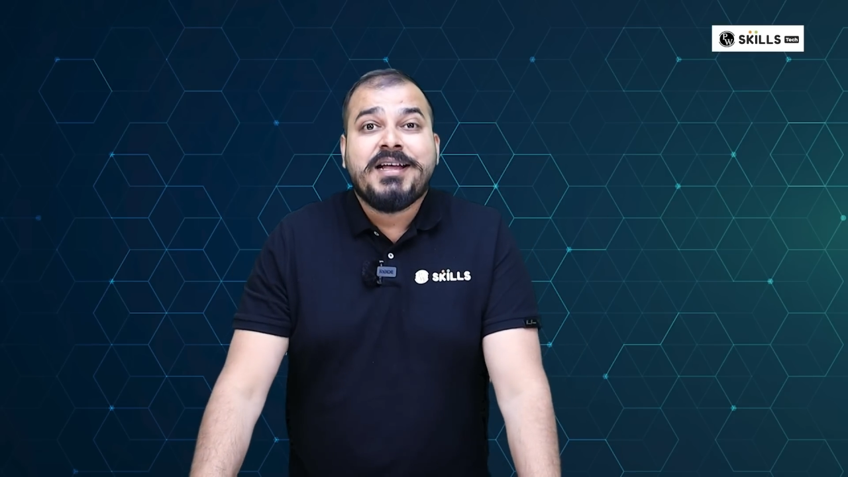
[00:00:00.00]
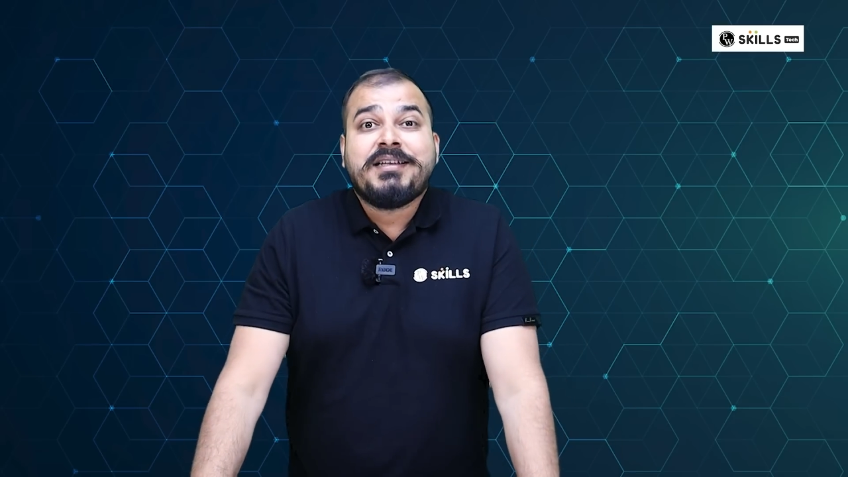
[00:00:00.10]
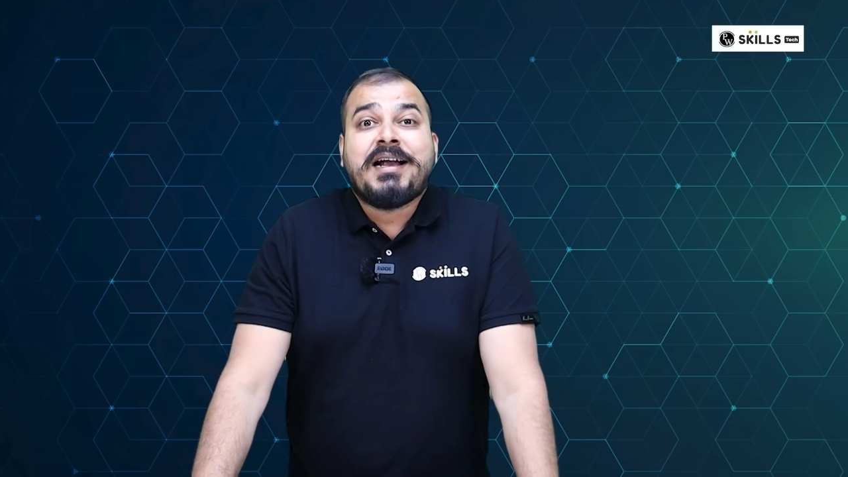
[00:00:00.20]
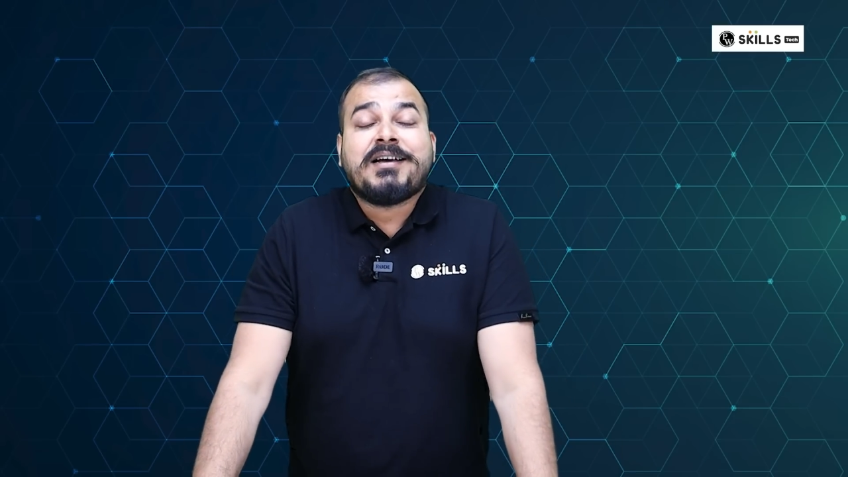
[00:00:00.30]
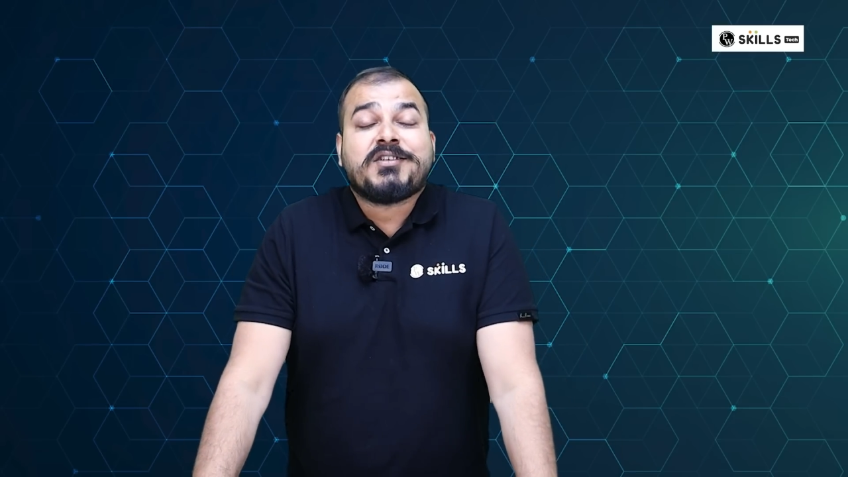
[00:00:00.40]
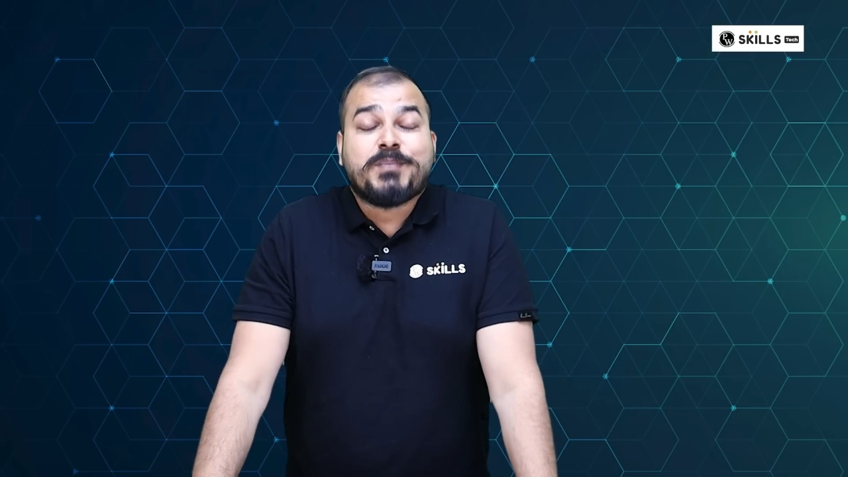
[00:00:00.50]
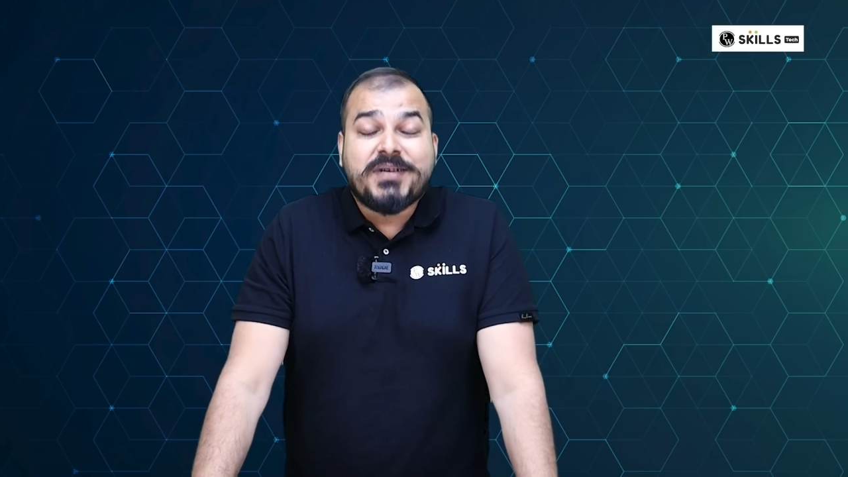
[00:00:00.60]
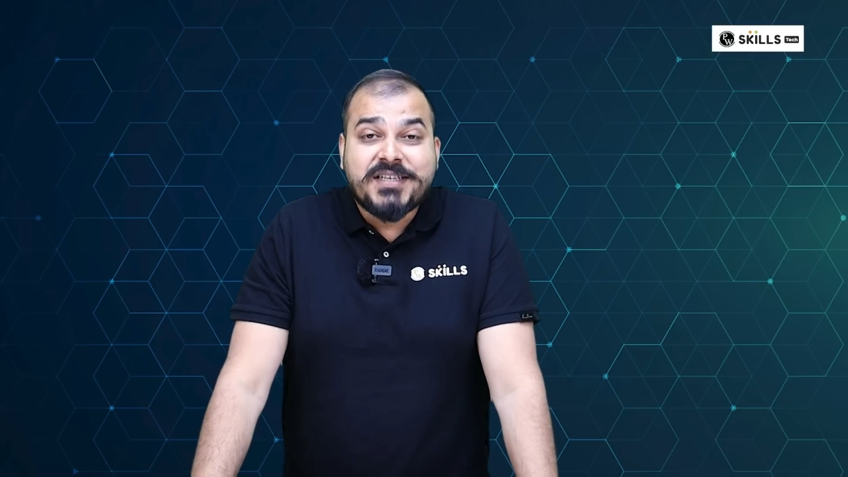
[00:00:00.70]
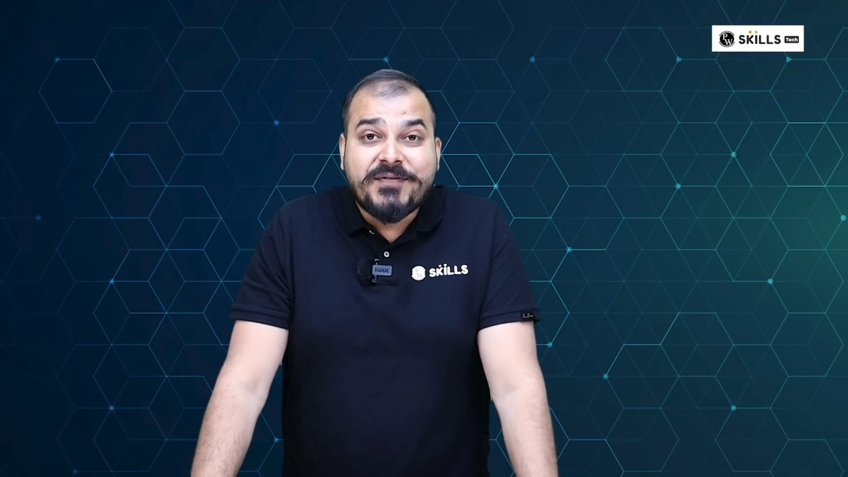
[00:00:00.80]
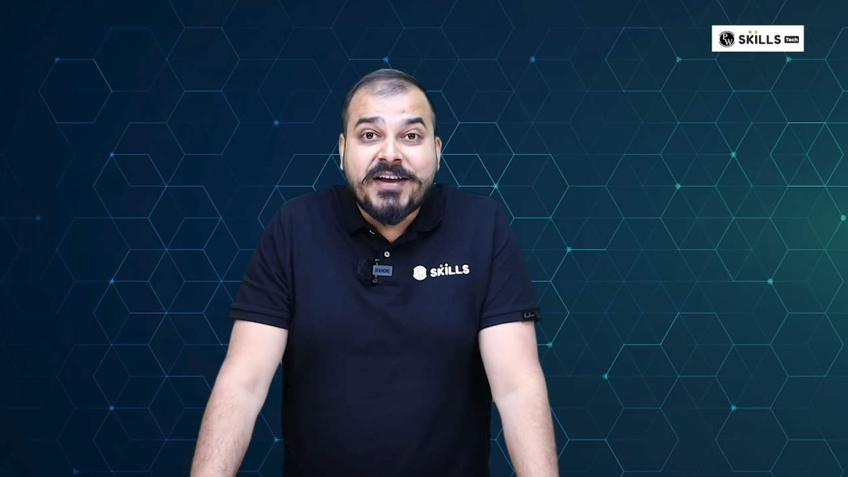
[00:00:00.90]
that are
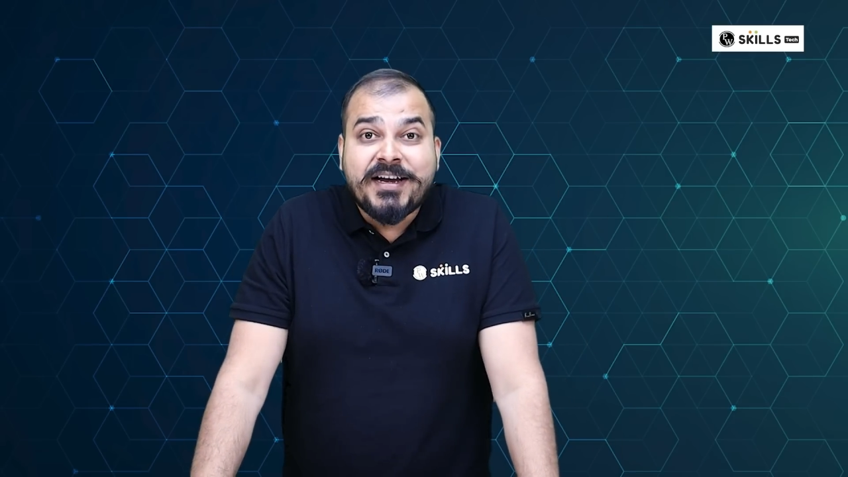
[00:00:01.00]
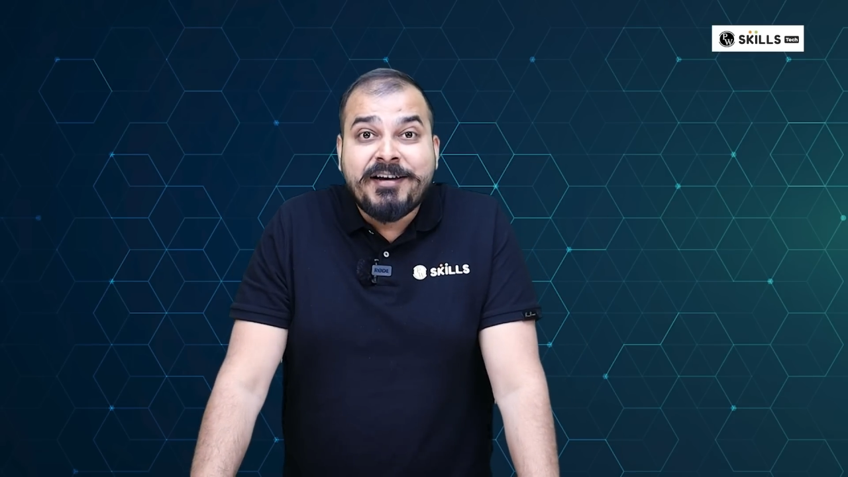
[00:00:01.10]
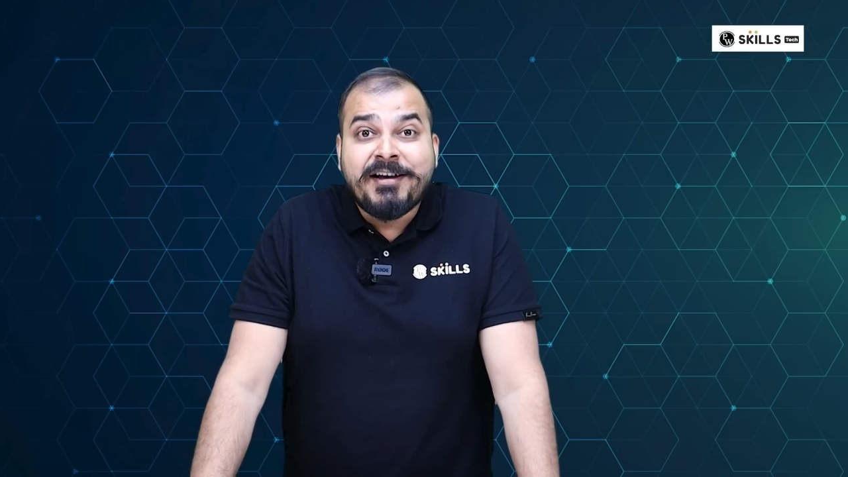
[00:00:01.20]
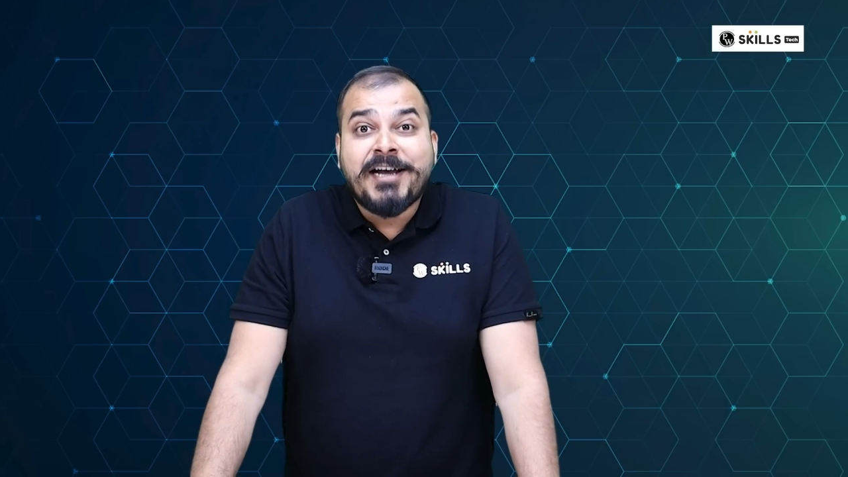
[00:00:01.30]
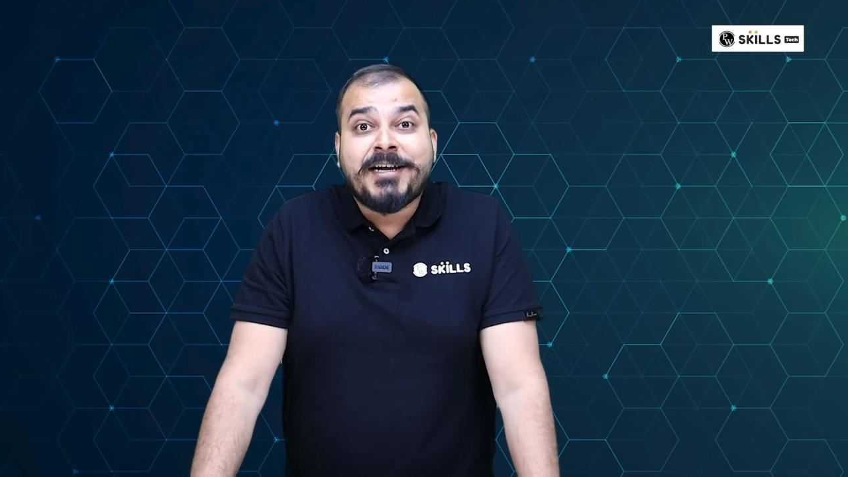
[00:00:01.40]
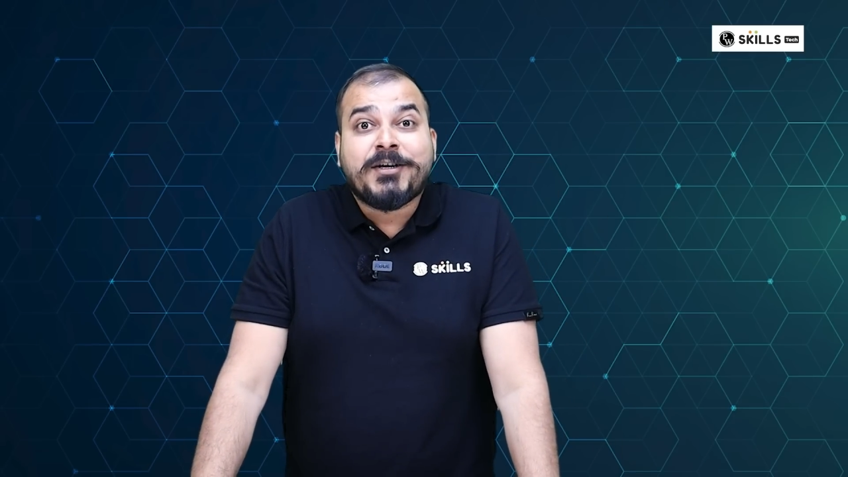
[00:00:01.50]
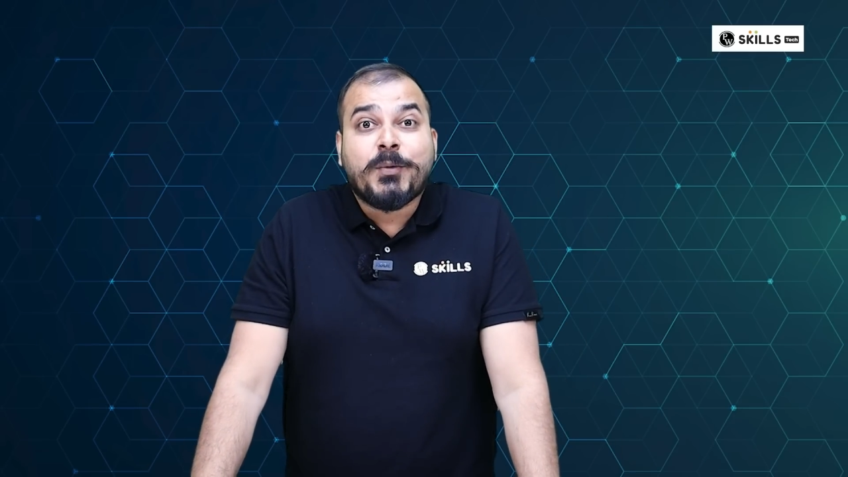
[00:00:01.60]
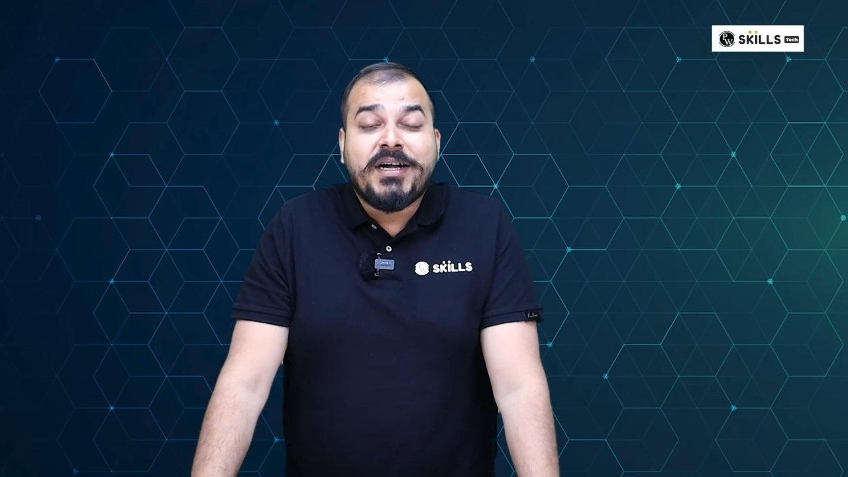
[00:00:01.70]
specifically related to